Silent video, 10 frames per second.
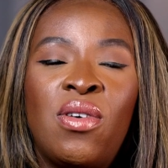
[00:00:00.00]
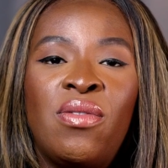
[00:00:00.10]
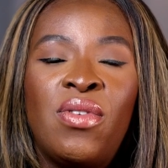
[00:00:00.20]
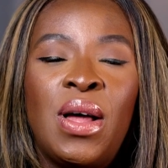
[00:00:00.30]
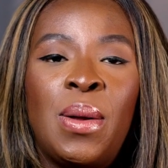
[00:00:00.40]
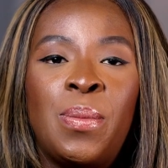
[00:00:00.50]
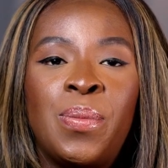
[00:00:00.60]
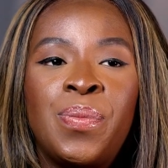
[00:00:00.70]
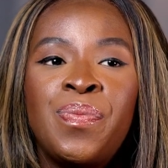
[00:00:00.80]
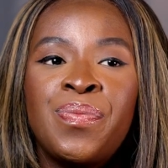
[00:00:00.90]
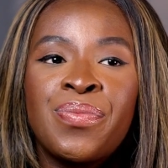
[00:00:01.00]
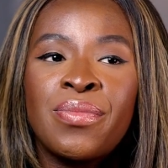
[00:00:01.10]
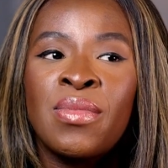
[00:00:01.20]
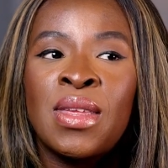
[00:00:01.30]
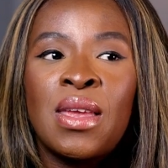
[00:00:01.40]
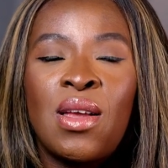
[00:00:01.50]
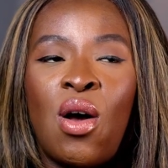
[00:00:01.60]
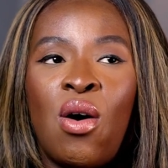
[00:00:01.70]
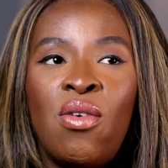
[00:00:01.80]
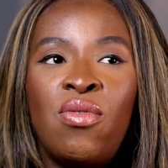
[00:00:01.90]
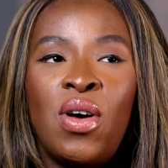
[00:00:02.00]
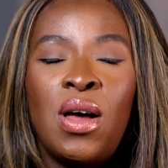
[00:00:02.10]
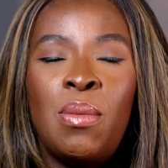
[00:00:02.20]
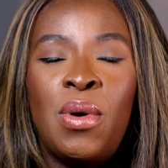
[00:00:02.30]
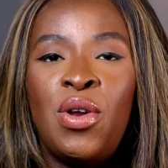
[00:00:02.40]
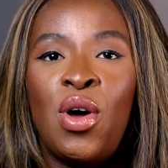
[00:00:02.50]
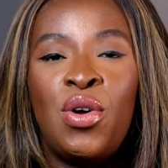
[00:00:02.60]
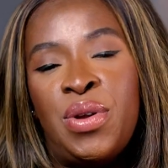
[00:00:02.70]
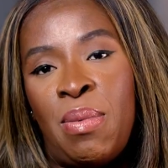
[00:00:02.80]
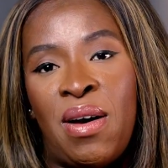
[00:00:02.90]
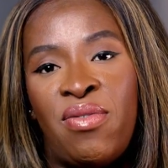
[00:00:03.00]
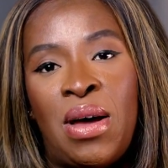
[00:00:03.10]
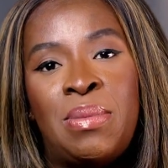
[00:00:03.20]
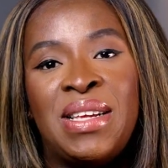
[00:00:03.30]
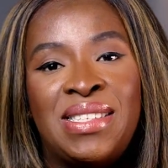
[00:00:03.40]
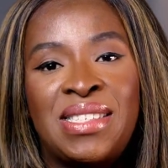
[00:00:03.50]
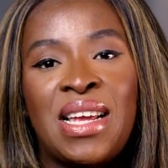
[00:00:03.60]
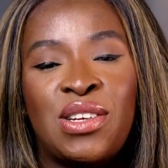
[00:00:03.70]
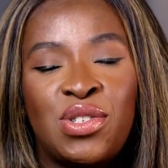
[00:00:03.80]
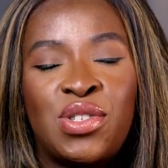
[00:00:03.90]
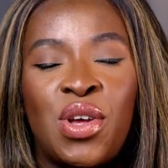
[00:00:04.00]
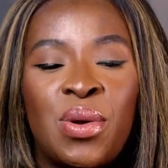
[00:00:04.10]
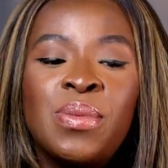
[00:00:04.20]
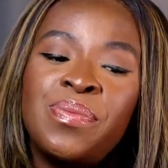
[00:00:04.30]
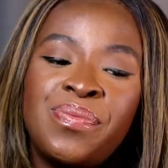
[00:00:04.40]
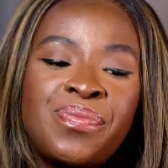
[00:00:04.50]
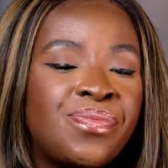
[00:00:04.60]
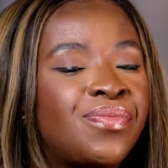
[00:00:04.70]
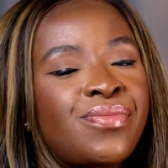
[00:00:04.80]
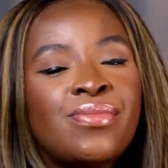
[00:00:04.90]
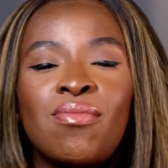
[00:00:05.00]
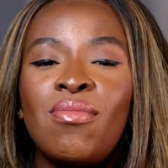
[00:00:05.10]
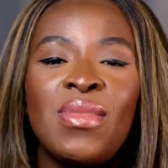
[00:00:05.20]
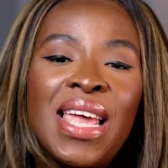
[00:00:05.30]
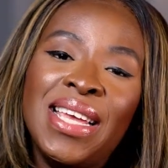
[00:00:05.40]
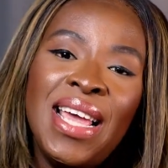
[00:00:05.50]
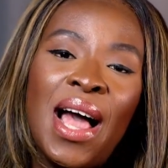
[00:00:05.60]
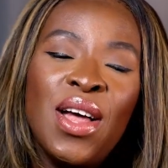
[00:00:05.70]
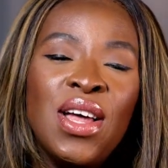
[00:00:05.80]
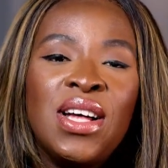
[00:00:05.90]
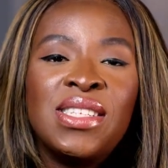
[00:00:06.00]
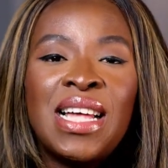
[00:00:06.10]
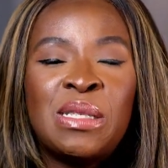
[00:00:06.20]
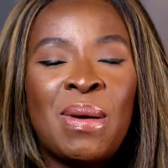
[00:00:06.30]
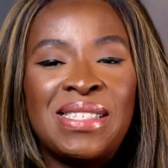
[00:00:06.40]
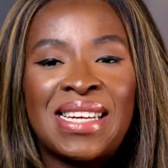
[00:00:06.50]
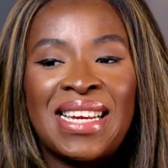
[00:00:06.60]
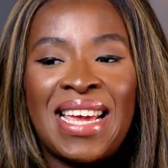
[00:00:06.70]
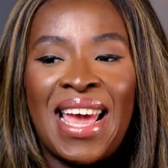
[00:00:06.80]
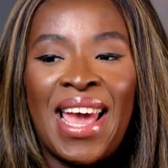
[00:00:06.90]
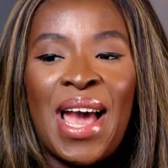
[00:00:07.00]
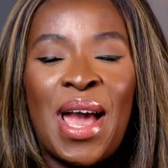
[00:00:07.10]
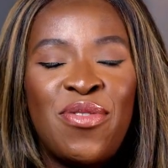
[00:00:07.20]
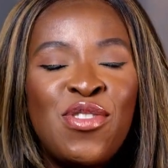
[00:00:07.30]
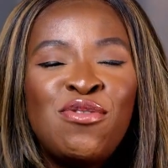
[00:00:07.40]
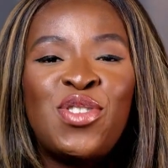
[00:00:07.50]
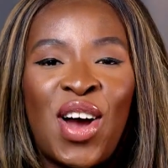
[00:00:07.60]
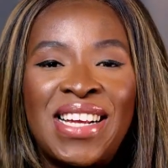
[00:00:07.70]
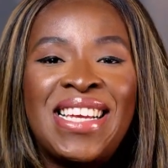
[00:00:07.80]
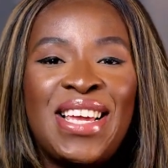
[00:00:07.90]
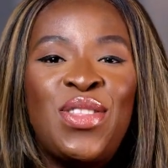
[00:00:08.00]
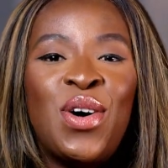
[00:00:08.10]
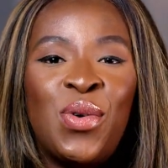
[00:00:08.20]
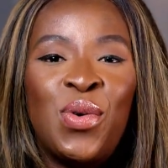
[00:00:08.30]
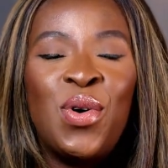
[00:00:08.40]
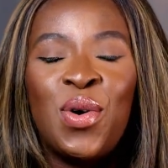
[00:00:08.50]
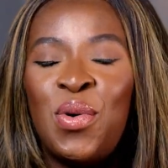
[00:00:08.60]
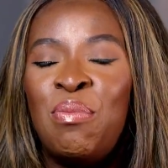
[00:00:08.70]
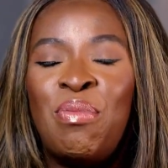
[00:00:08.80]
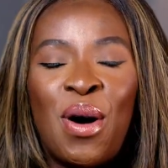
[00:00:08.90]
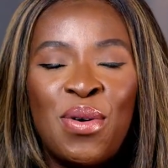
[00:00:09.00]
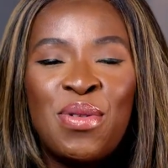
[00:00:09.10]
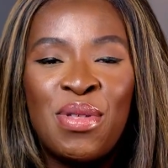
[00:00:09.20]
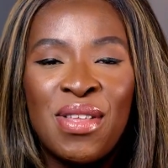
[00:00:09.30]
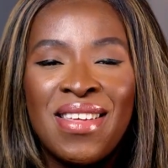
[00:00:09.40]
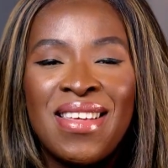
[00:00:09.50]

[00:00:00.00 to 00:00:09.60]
of an eau de parfum instead. So yeah, that's basically it. If you've tried either or both